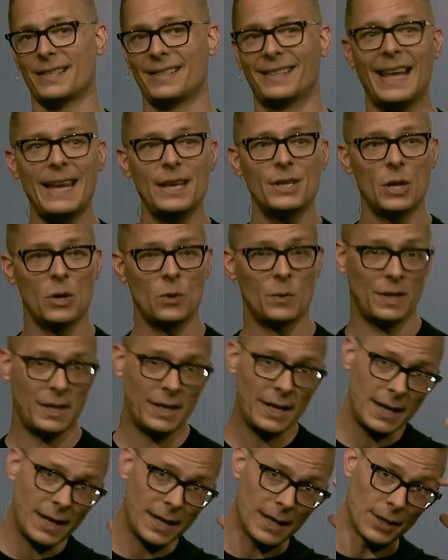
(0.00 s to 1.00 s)
They don't
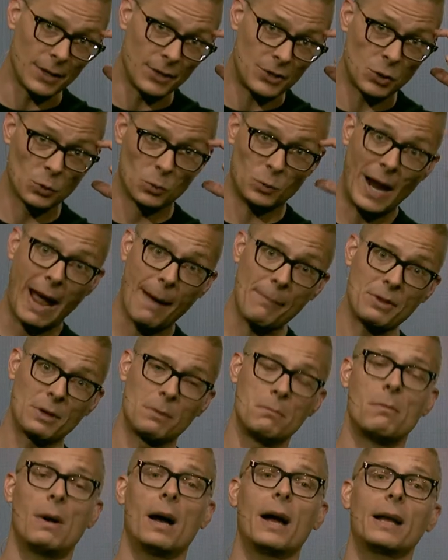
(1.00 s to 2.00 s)
need to wrap their
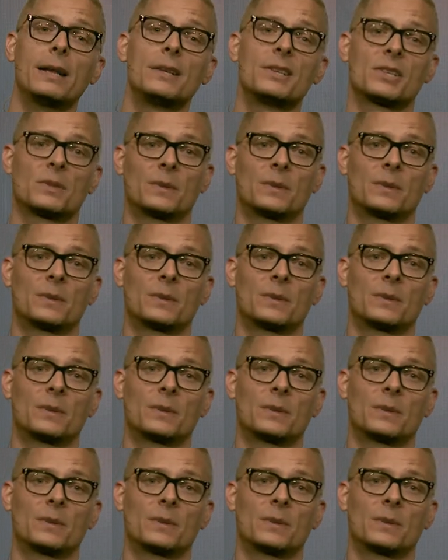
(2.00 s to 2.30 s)
minds